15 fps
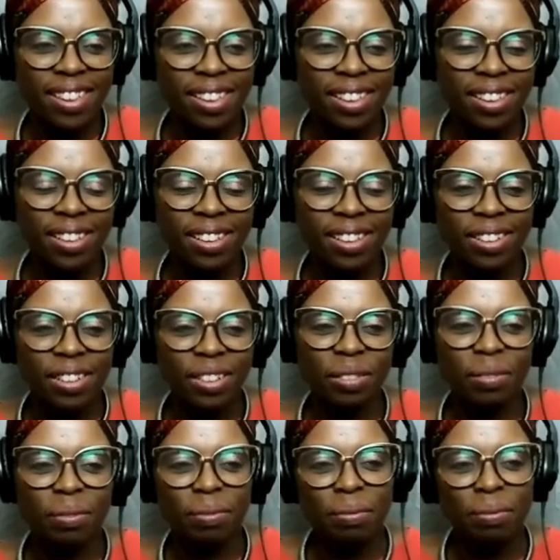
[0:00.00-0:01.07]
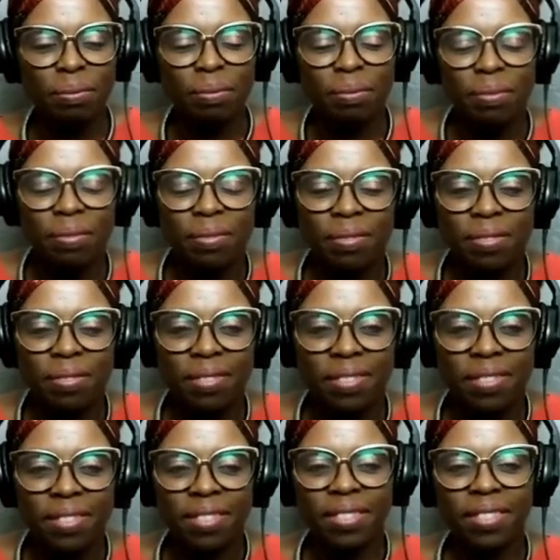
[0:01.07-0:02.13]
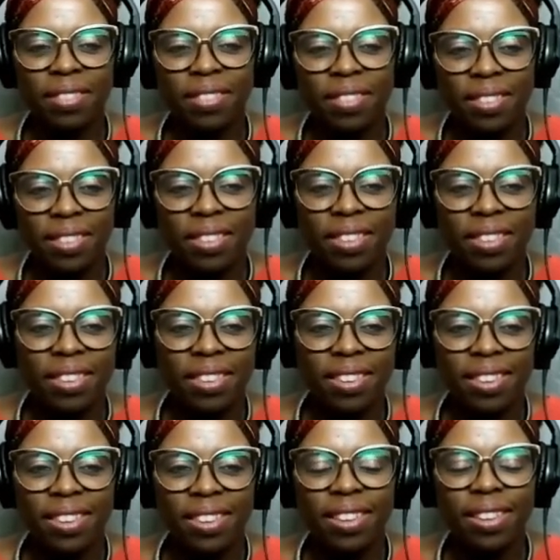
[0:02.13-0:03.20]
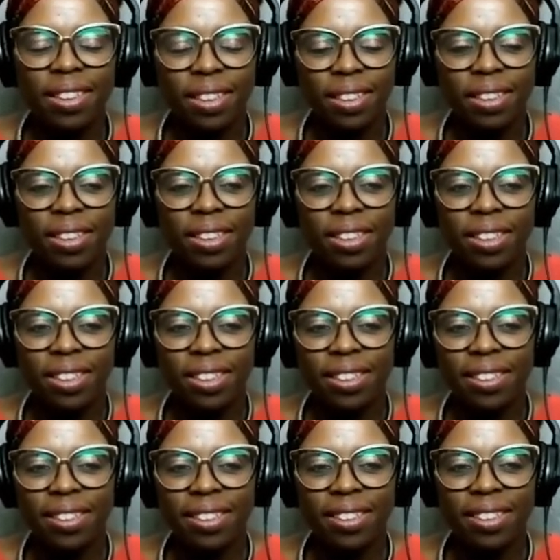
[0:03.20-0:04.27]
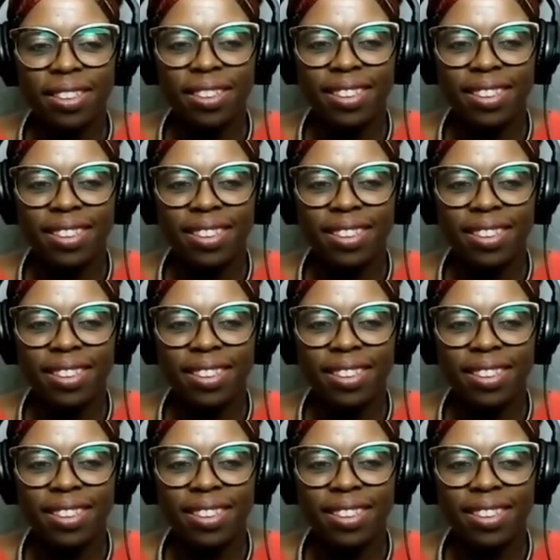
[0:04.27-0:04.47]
(silent)